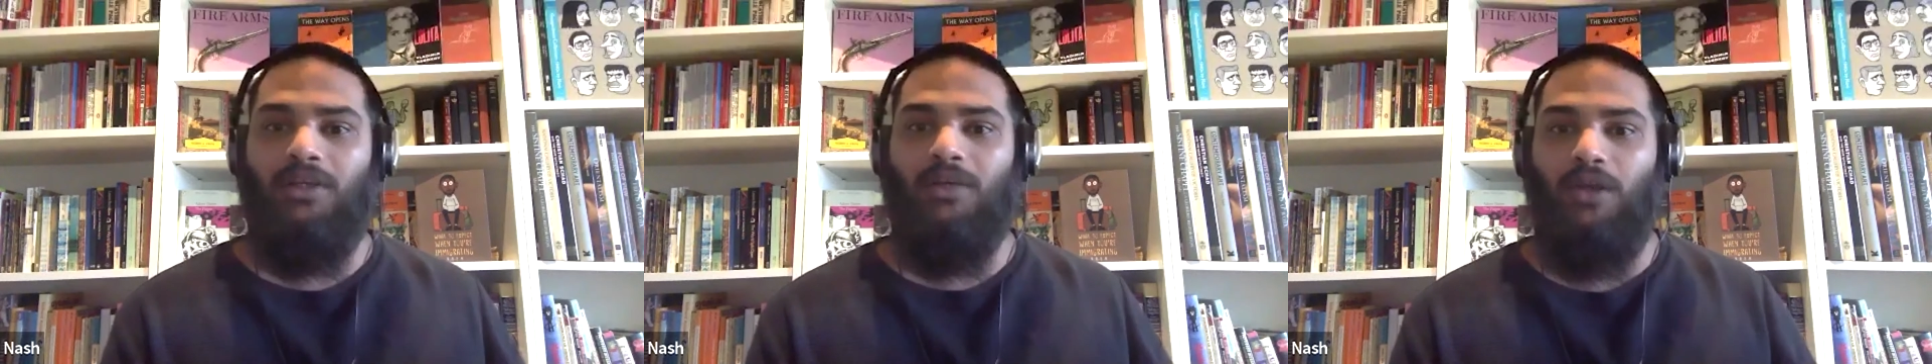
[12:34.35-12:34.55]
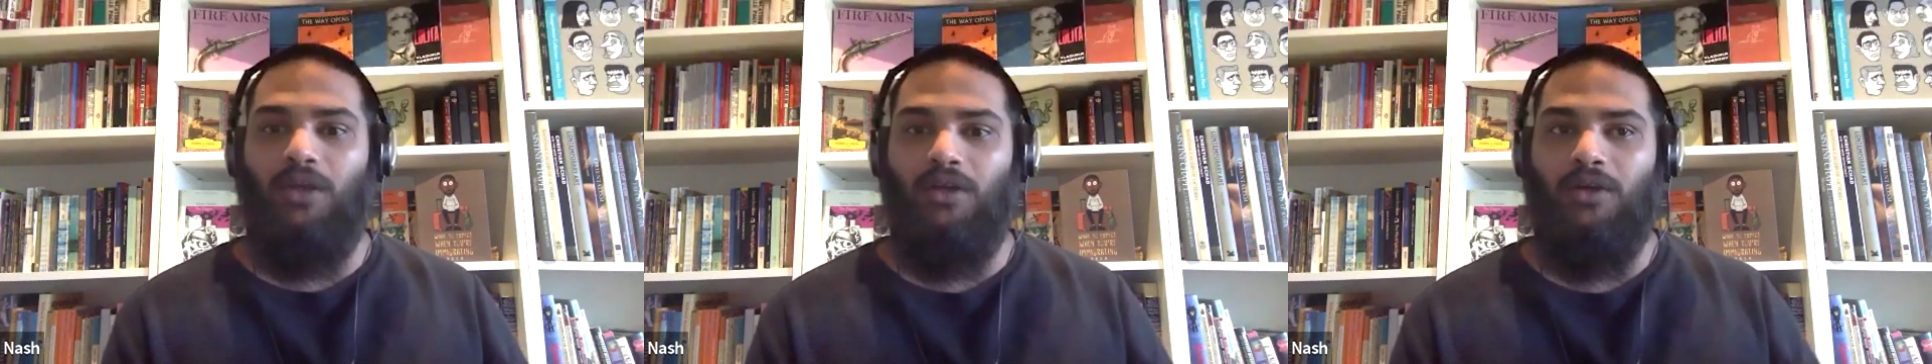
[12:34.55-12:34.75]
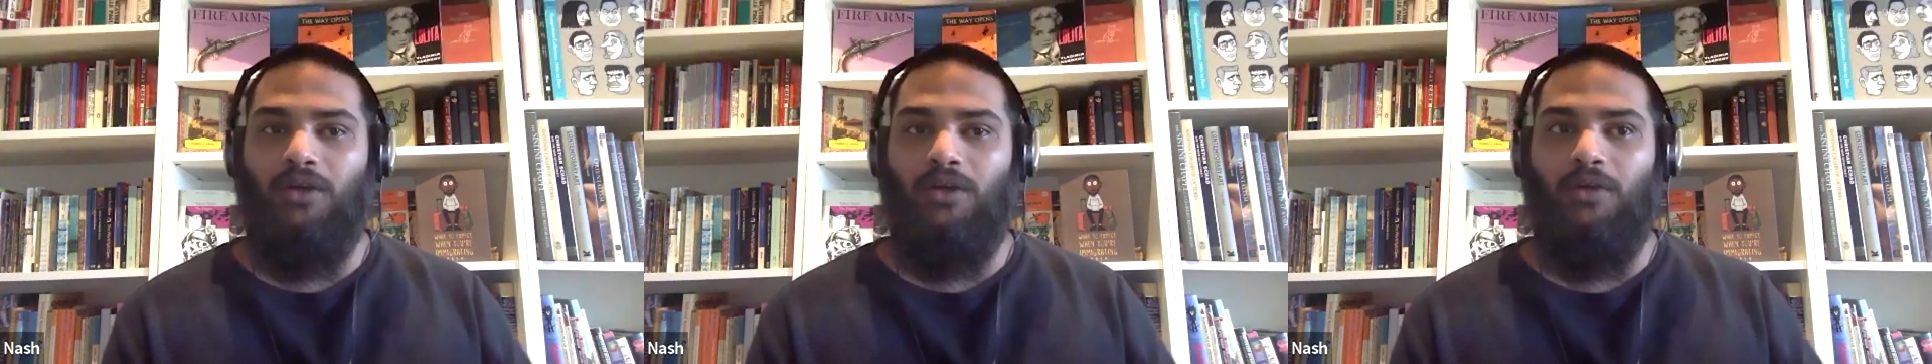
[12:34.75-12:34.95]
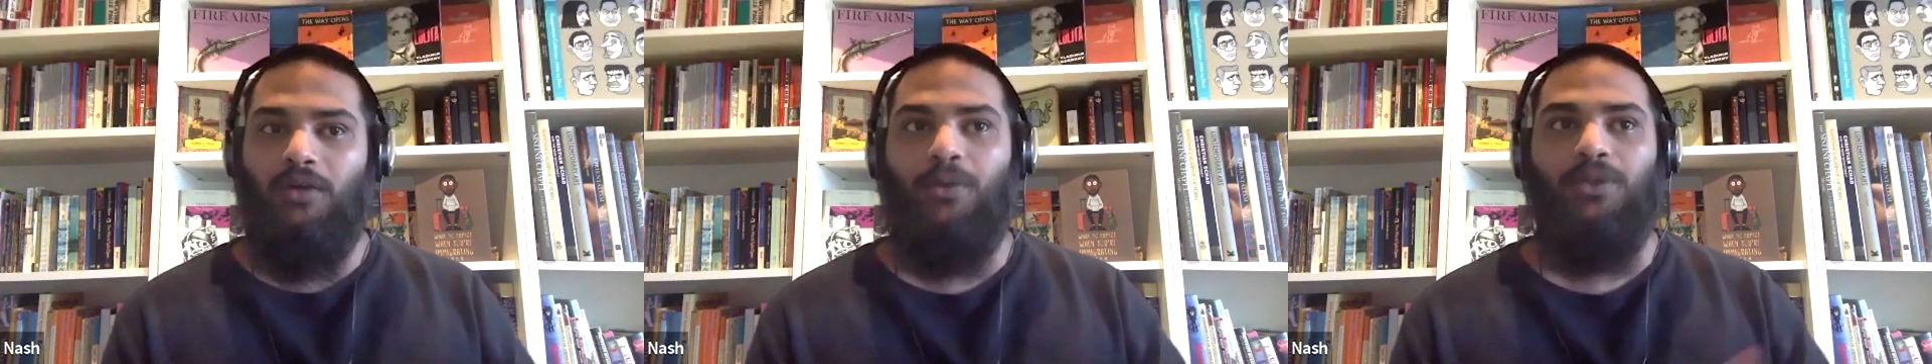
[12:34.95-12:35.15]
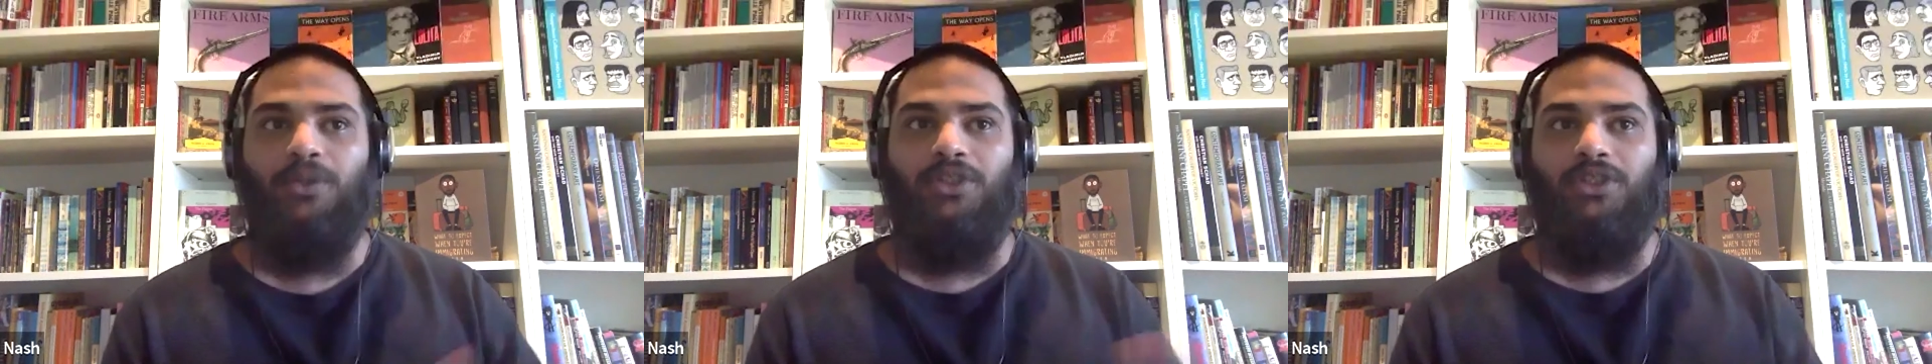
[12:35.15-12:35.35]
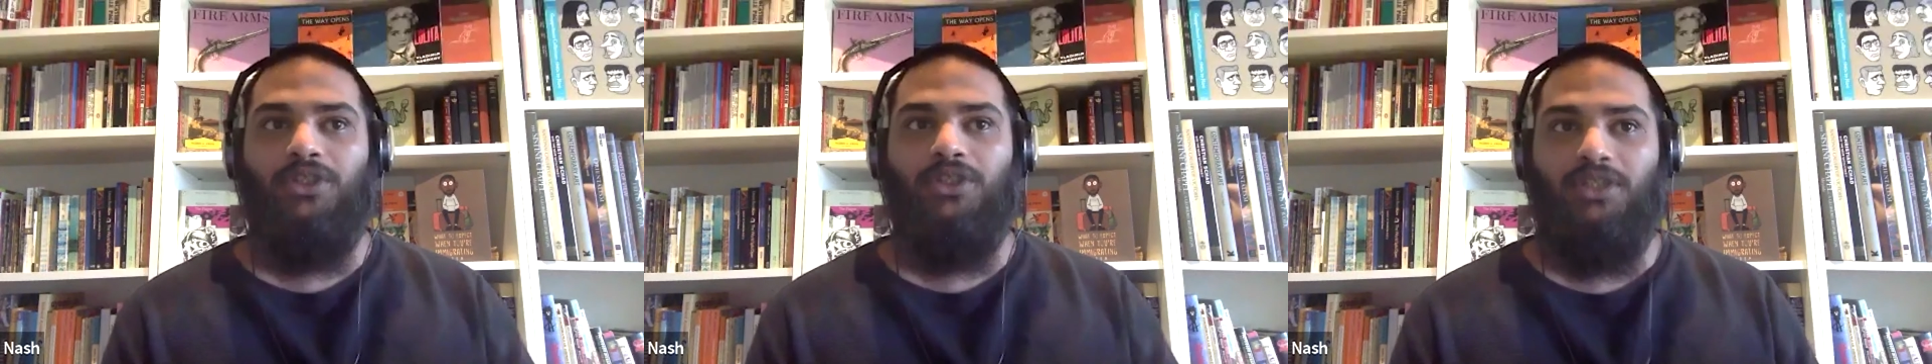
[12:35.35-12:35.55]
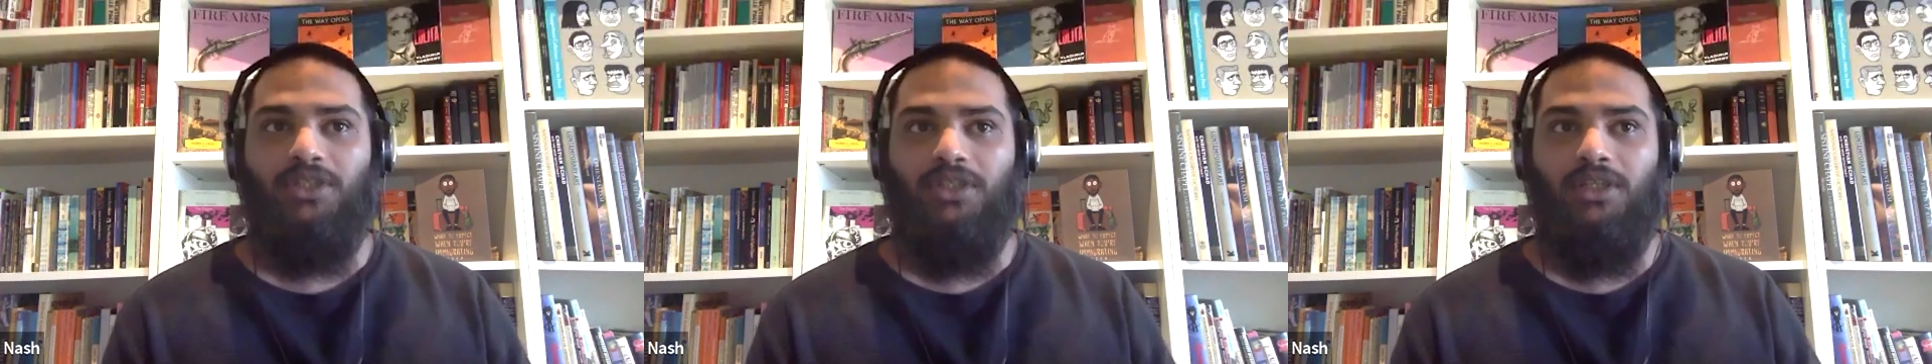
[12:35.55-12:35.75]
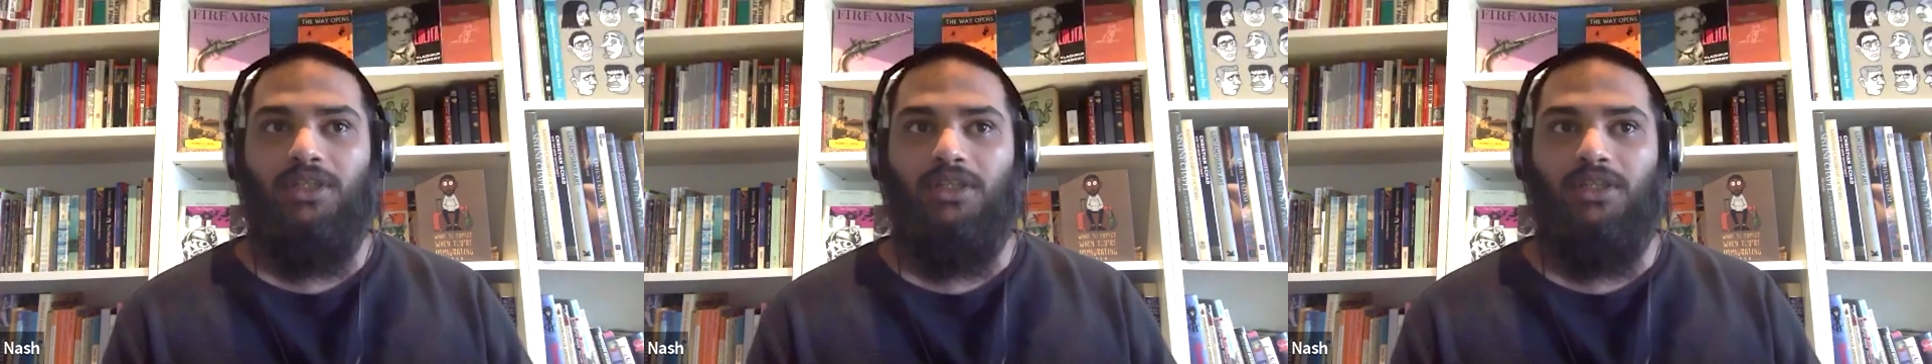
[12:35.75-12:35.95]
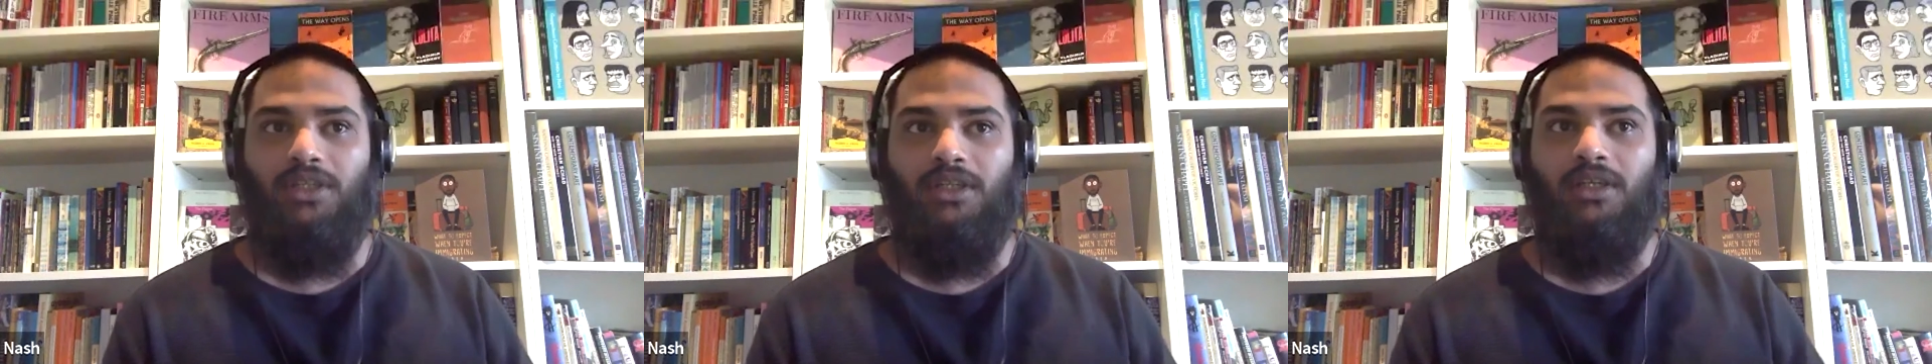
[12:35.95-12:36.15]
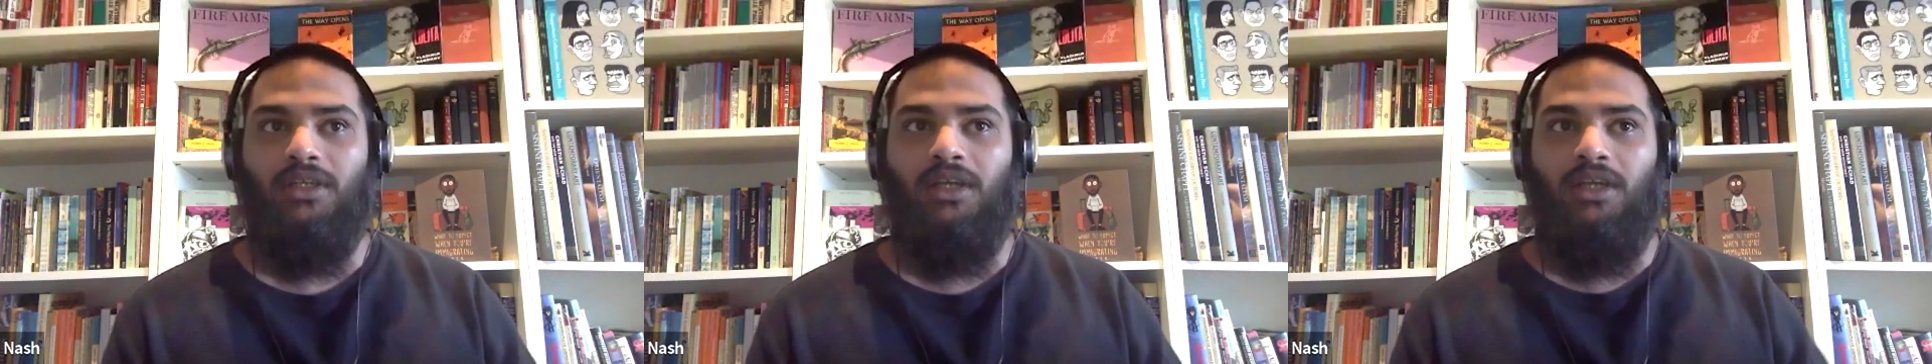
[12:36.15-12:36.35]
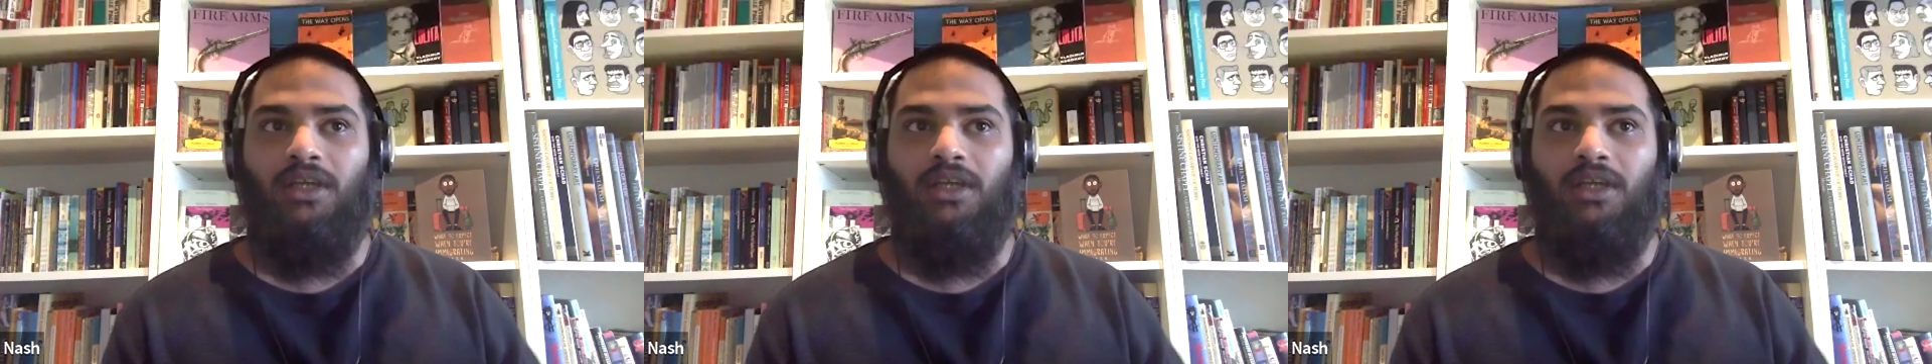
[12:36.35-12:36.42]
A way of processing certain